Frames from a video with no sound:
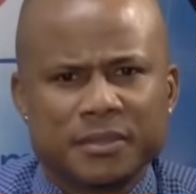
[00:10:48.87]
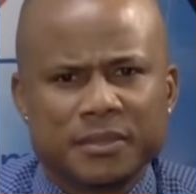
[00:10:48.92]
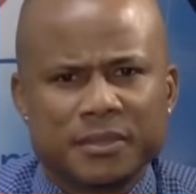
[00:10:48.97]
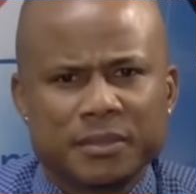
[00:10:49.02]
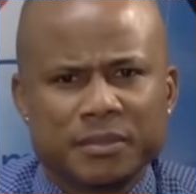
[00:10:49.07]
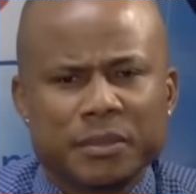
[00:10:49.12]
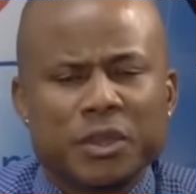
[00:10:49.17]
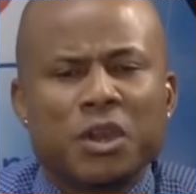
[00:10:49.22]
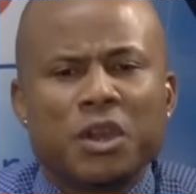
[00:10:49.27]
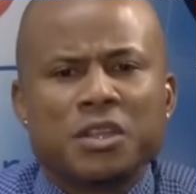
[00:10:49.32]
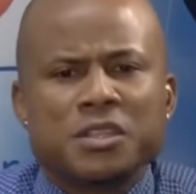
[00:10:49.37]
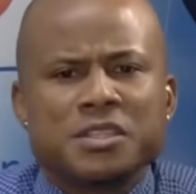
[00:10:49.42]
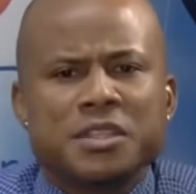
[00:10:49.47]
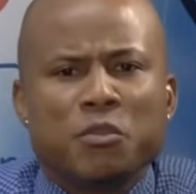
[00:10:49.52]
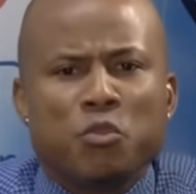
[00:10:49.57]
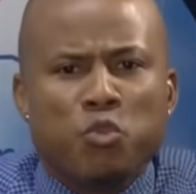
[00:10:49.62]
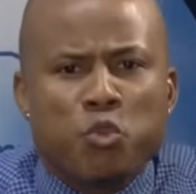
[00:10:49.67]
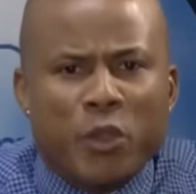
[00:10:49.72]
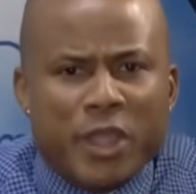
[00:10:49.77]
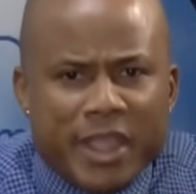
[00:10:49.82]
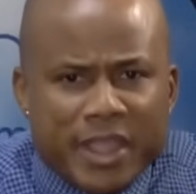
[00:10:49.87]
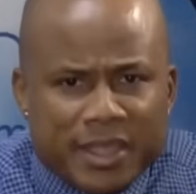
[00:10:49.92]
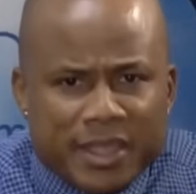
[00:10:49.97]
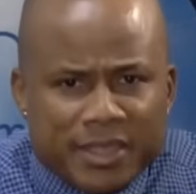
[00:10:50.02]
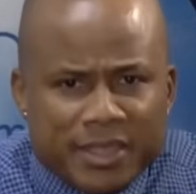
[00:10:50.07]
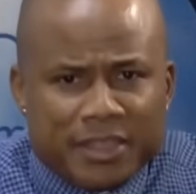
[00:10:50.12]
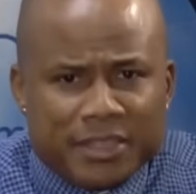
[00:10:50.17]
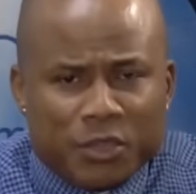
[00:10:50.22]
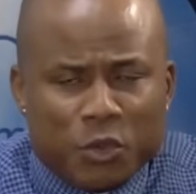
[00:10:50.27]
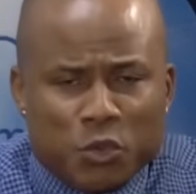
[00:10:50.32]
Because the way
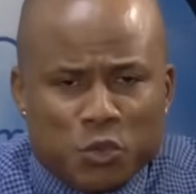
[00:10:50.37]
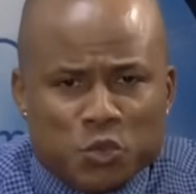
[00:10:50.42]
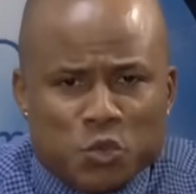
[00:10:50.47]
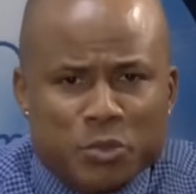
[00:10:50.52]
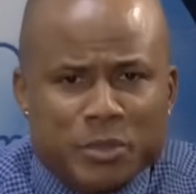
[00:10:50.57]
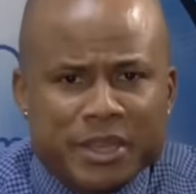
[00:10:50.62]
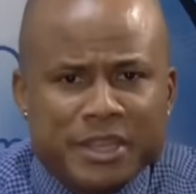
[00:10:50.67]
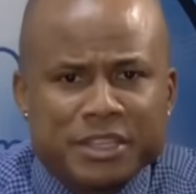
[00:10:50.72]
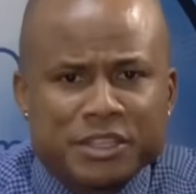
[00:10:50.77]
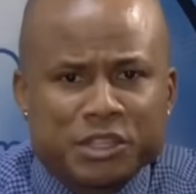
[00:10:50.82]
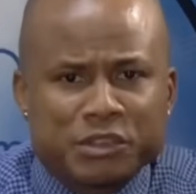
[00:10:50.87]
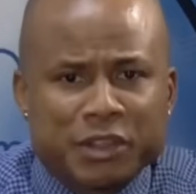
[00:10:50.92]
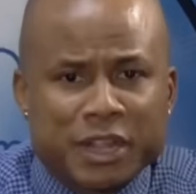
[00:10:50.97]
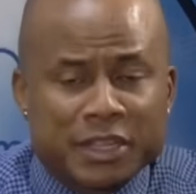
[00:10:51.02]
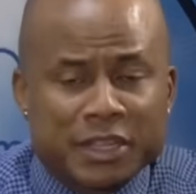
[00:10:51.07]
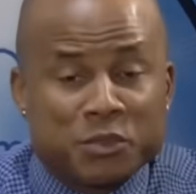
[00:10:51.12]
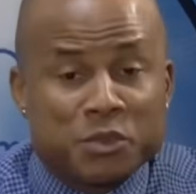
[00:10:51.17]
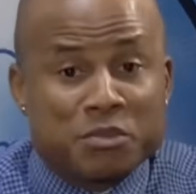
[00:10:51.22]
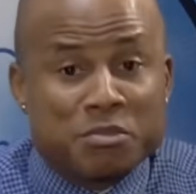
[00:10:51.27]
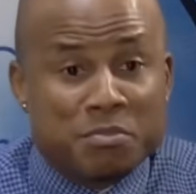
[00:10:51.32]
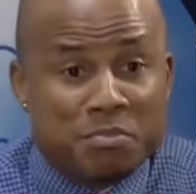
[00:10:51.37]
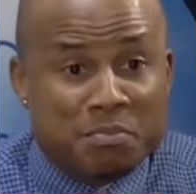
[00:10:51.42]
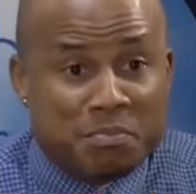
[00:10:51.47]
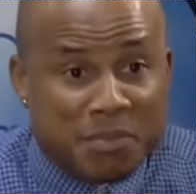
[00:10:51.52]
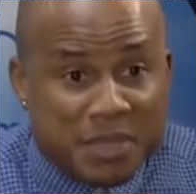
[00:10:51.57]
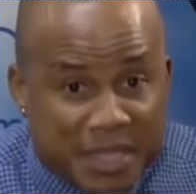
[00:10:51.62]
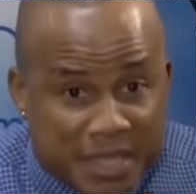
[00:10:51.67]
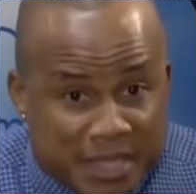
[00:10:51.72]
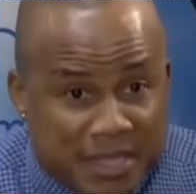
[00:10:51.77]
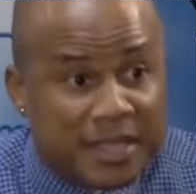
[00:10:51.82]
that those women interacted with
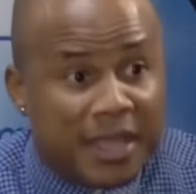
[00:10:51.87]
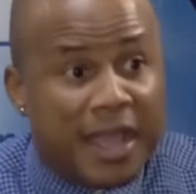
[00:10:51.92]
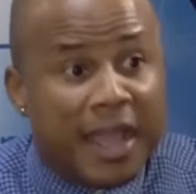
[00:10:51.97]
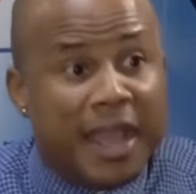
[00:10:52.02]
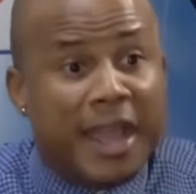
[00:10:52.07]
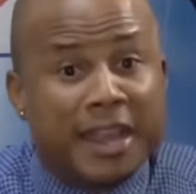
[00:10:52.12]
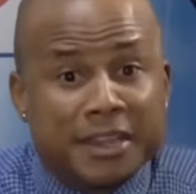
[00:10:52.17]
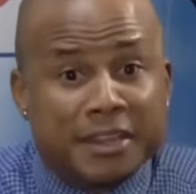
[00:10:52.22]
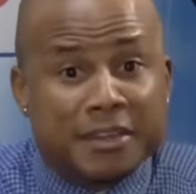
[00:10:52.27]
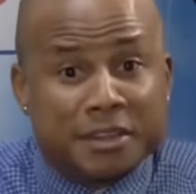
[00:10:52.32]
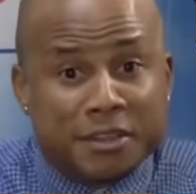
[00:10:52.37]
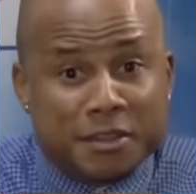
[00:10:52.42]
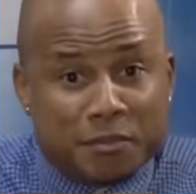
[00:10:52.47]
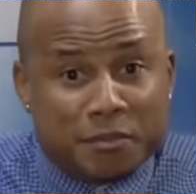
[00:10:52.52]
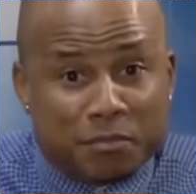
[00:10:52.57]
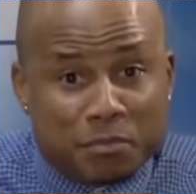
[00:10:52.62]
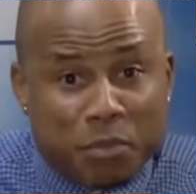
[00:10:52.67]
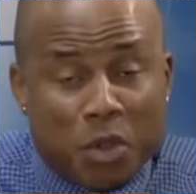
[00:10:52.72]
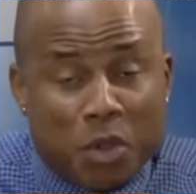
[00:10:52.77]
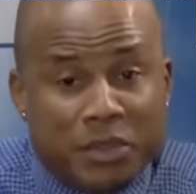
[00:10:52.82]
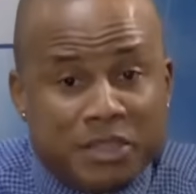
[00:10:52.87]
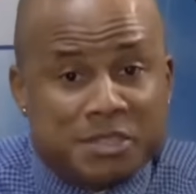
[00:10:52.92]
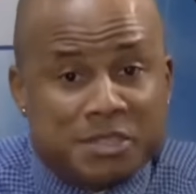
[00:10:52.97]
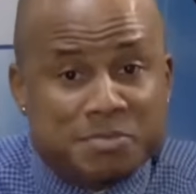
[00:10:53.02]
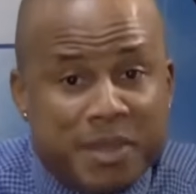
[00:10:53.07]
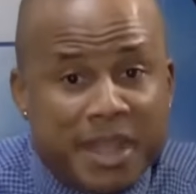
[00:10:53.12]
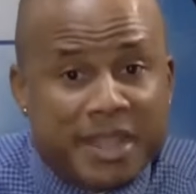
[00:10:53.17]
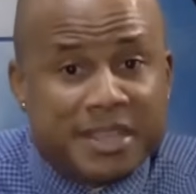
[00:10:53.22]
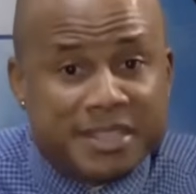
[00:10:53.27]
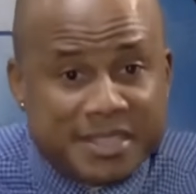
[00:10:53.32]
me and boys
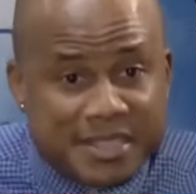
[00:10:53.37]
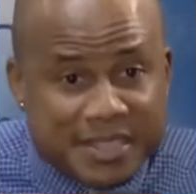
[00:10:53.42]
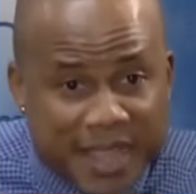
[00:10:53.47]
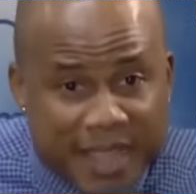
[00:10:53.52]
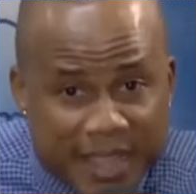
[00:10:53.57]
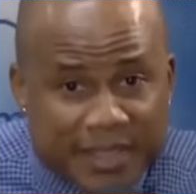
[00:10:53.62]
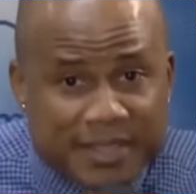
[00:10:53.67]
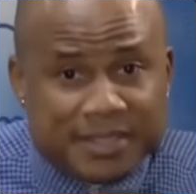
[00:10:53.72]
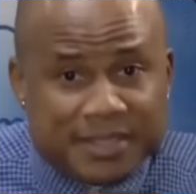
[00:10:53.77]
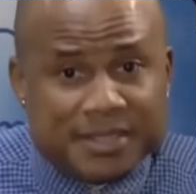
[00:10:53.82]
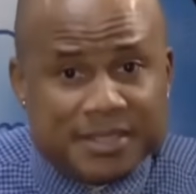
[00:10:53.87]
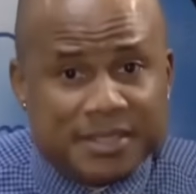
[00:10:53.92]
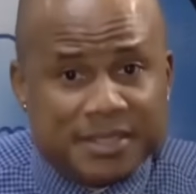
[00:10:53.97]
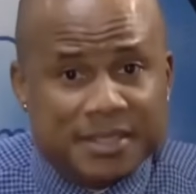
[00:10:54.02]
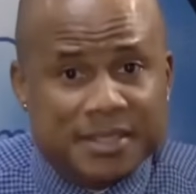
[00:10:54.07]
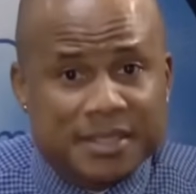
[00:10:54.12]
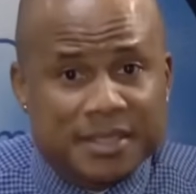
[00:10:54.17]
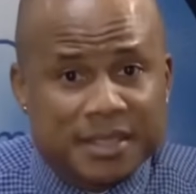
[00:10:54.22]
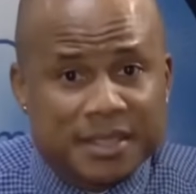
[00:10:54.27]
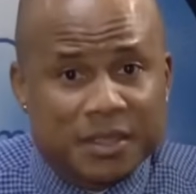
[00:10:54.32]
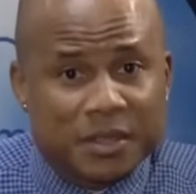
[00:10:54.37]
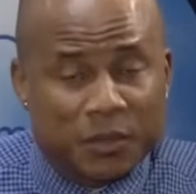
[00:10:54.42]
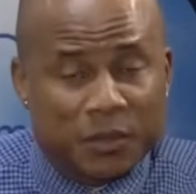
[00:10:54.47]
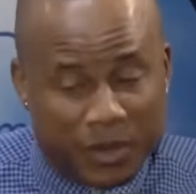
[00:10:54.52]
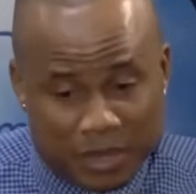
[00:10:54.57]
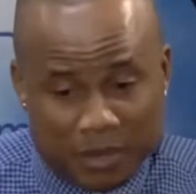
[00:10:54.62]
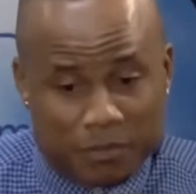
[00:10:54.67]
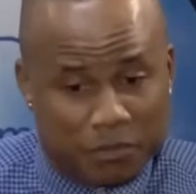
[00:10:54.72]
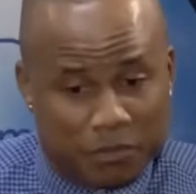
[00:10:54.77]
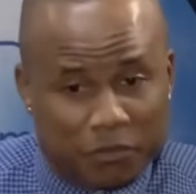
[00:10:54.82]
my size,
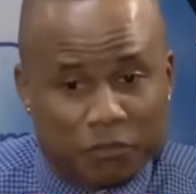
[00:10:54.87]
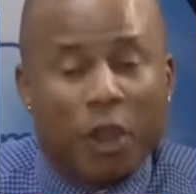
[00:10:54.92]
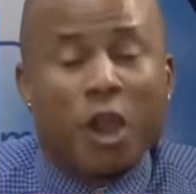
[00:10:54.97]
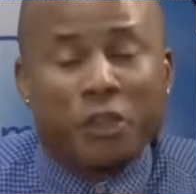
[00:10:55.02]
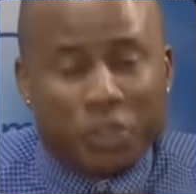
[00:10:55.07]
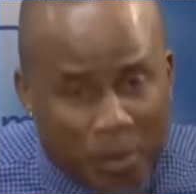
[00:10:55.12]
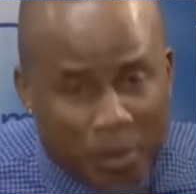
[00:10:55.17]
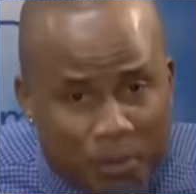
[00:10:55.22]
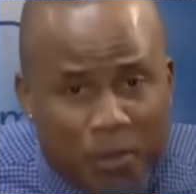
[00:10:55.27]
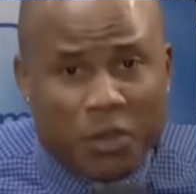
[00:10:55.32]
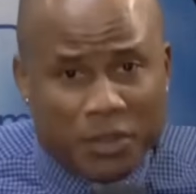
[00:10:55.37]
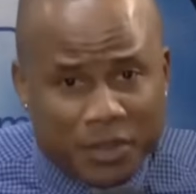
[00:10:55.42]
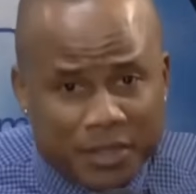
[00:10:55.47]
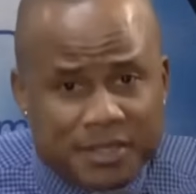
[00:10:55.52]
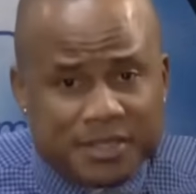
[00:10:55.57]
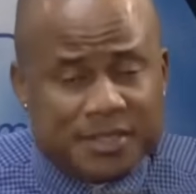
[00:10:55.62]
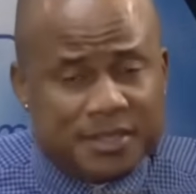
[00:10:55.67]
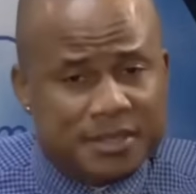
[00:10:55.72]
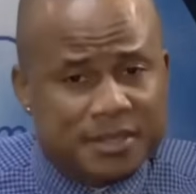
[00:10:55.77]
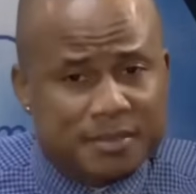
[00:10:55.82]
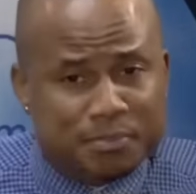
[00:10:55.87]
well, other boys,